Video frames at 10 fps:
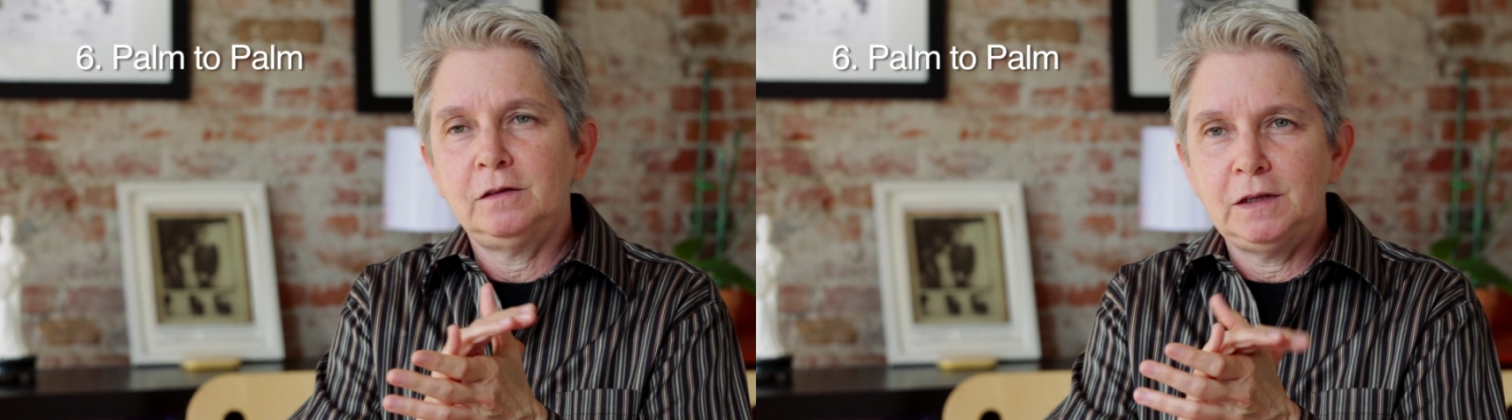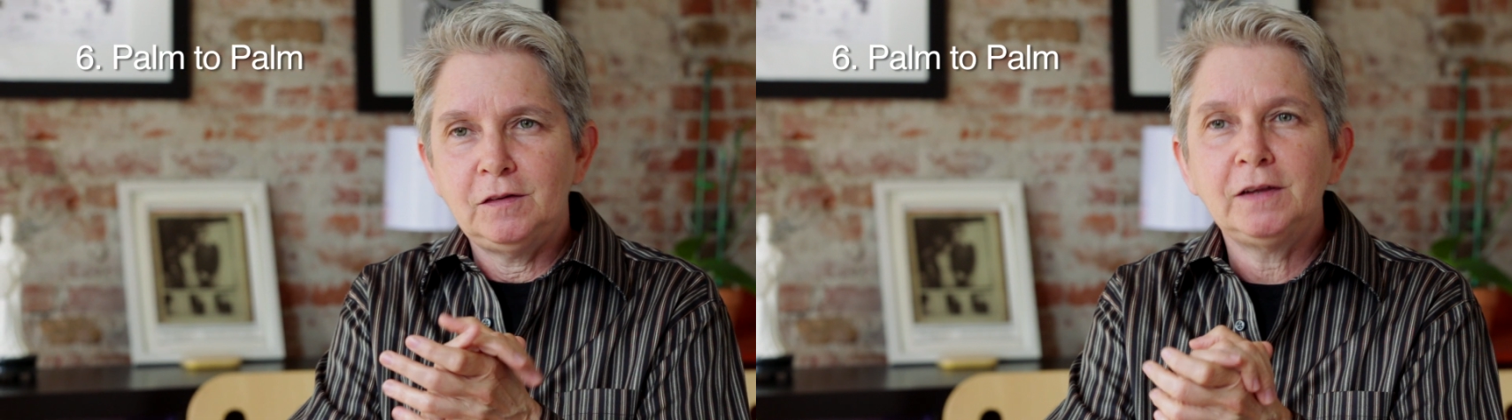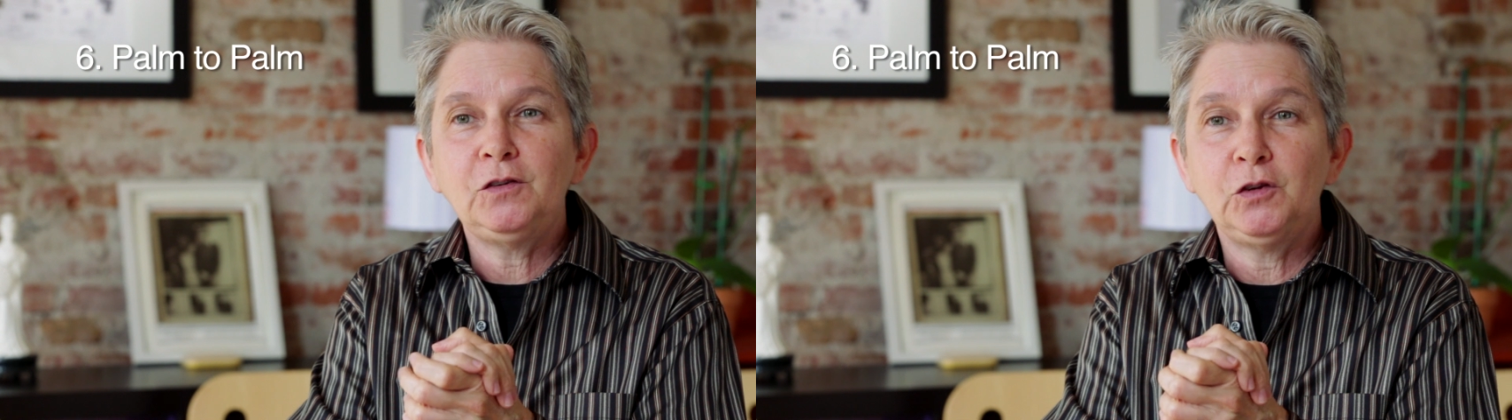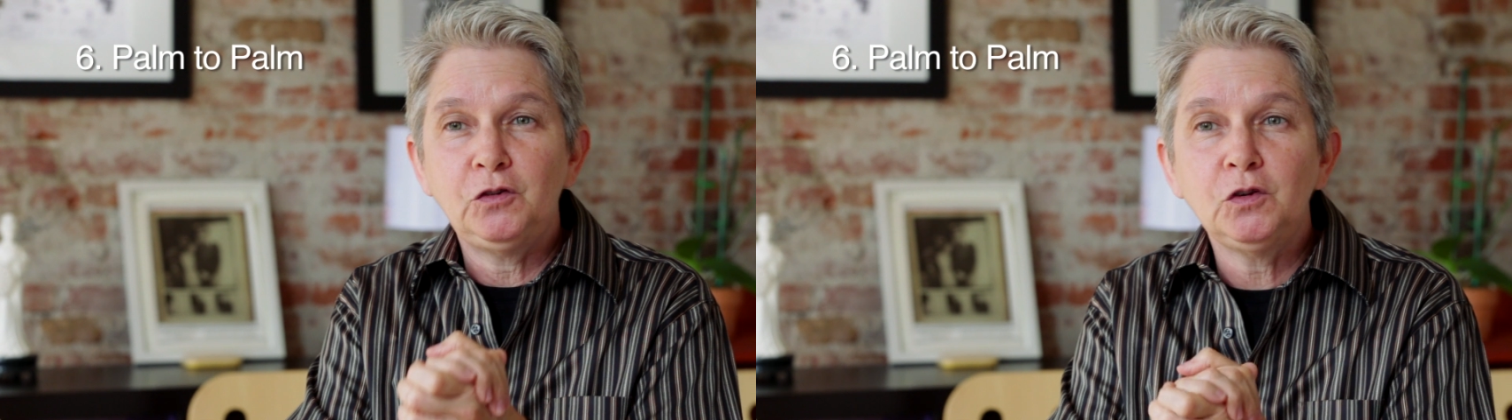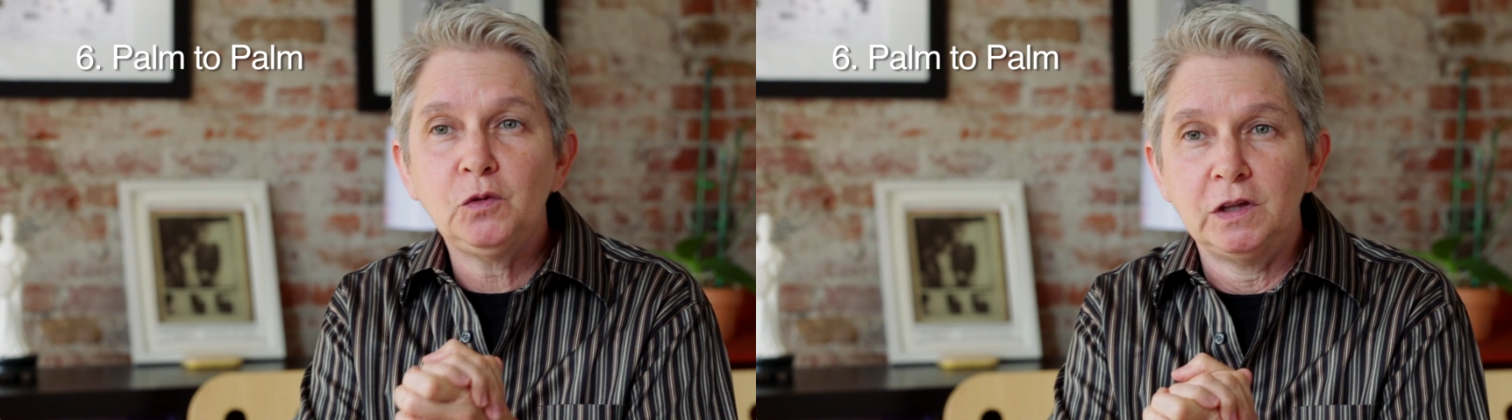they tend to
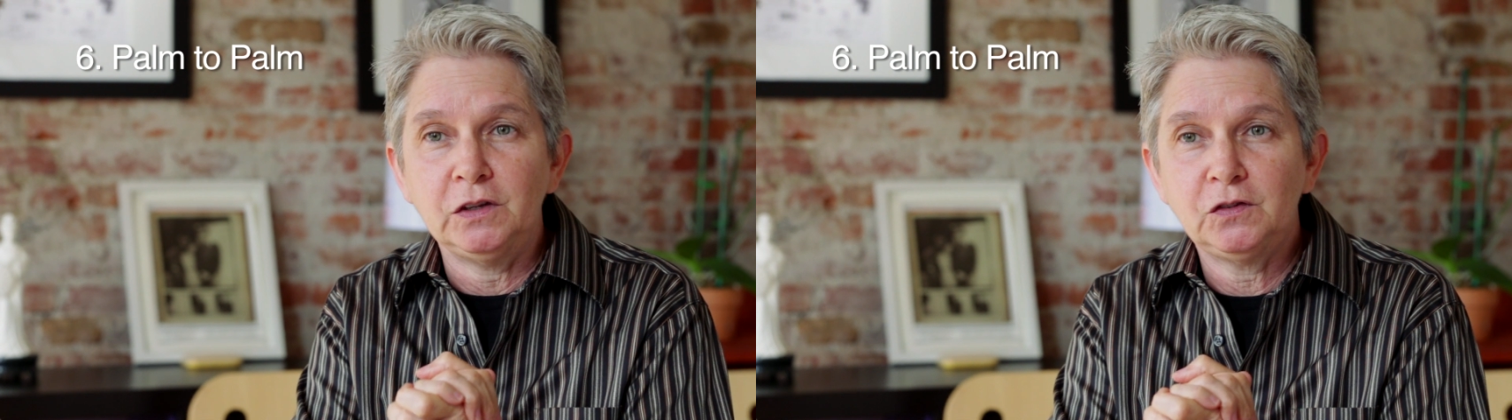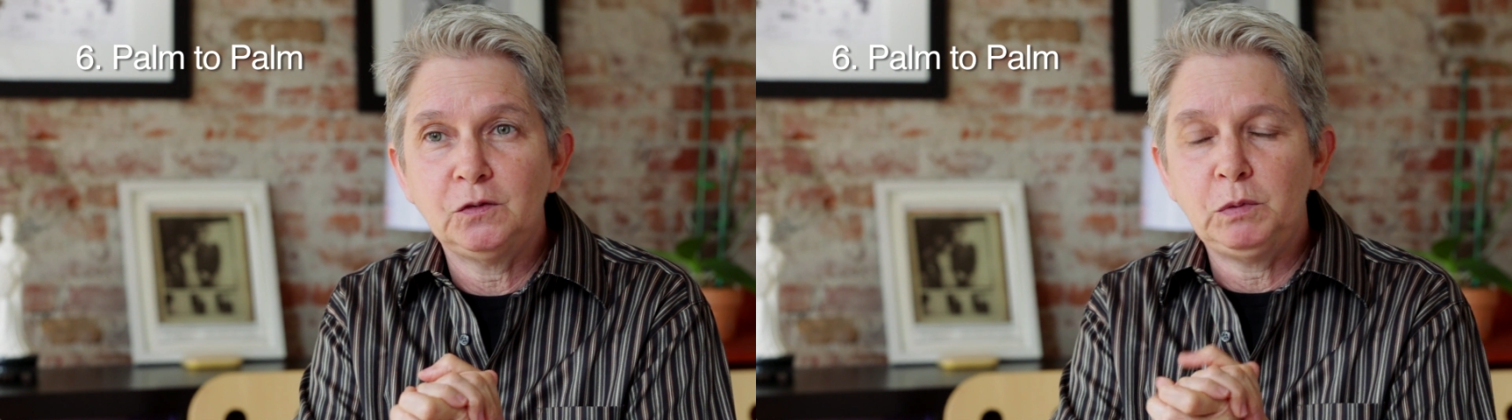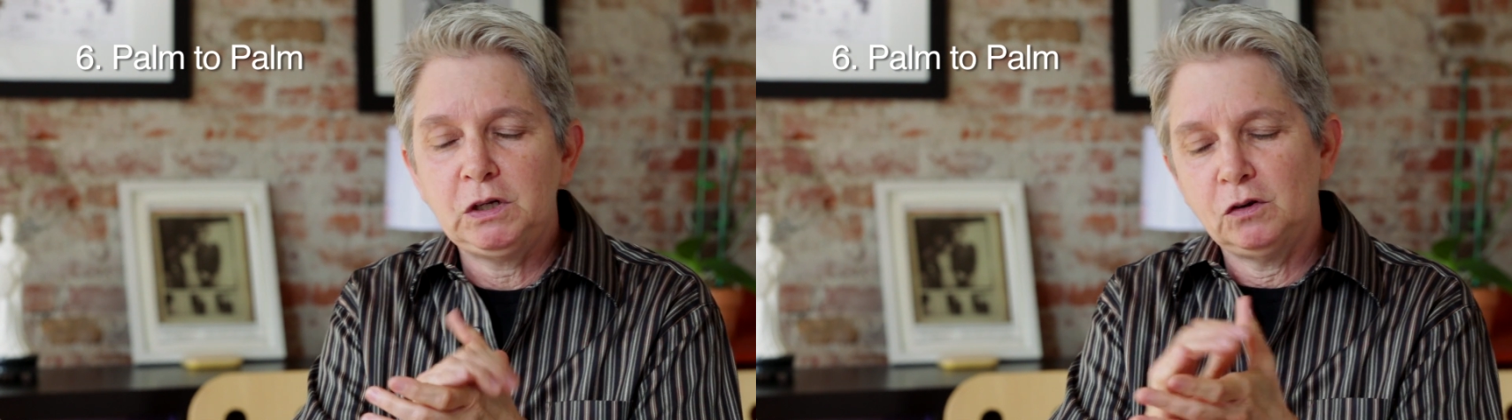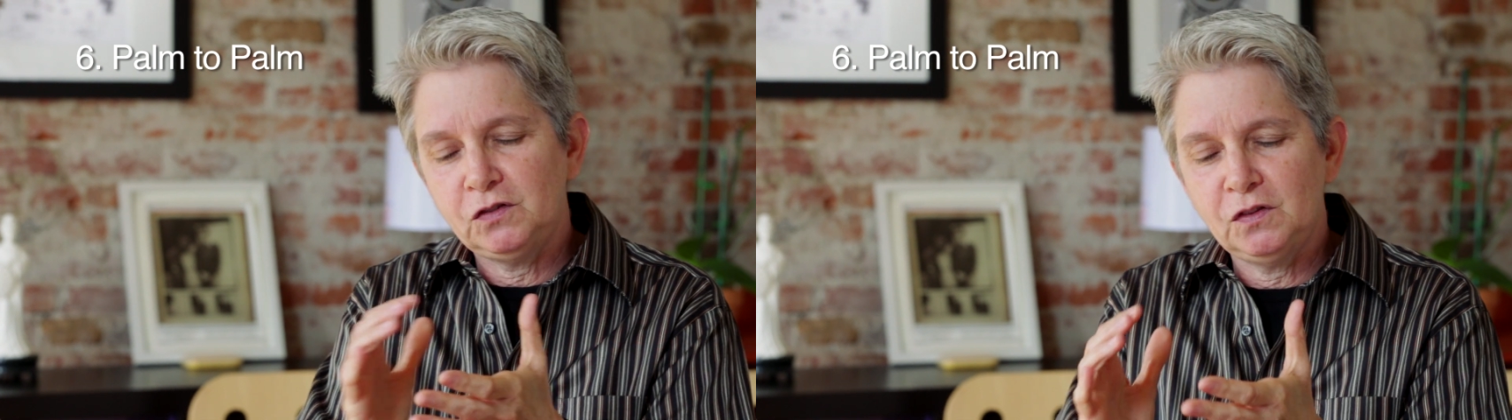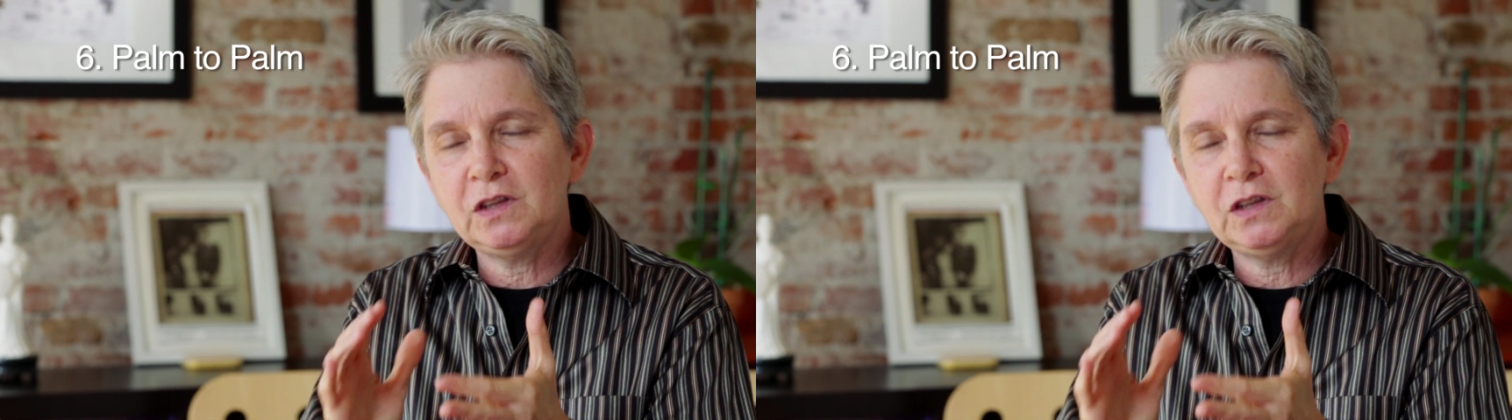do this because